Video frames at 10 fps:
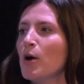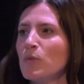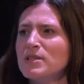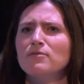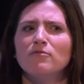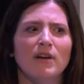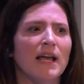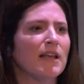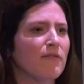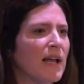with some
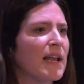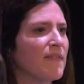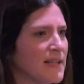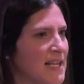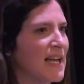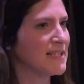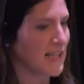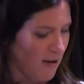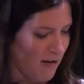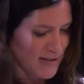really, really
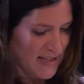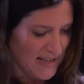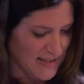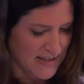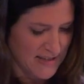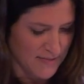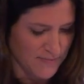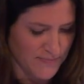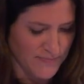fantastic artists.